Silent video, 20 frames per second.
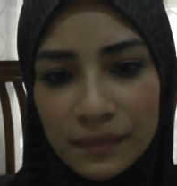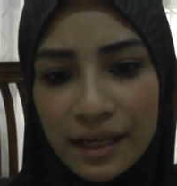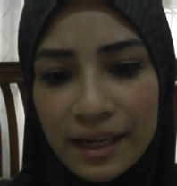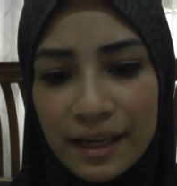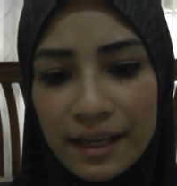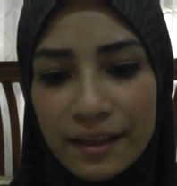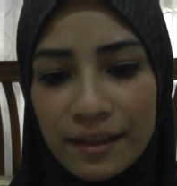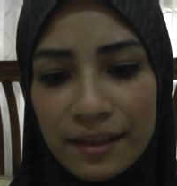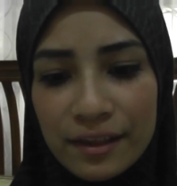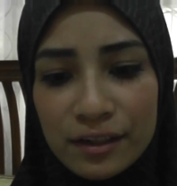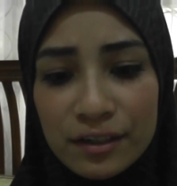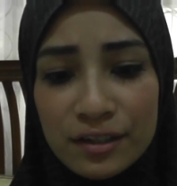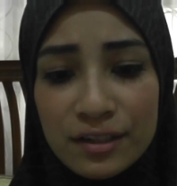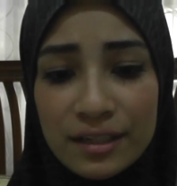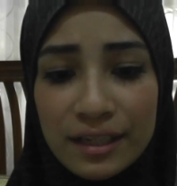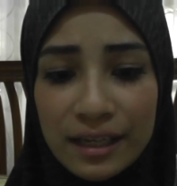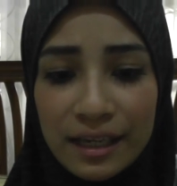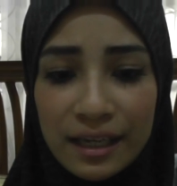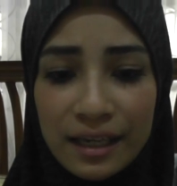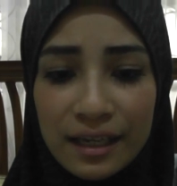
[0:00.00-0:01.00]
and
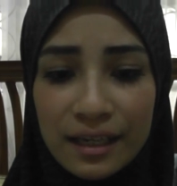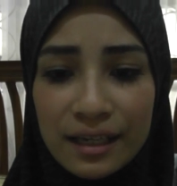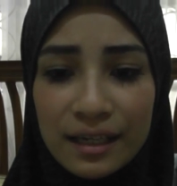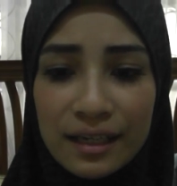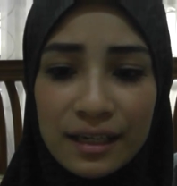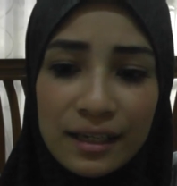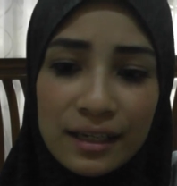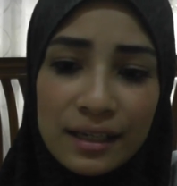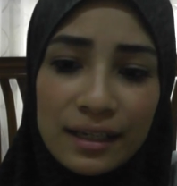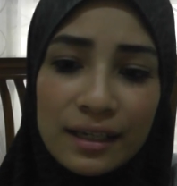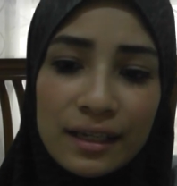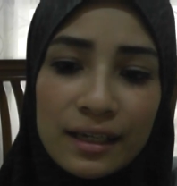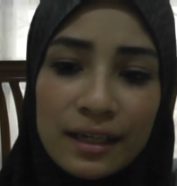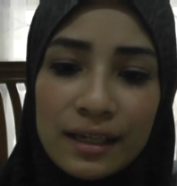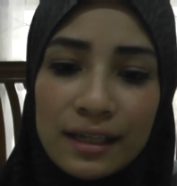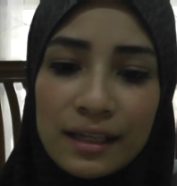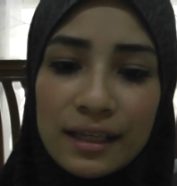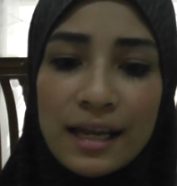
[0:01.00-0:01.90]
there's a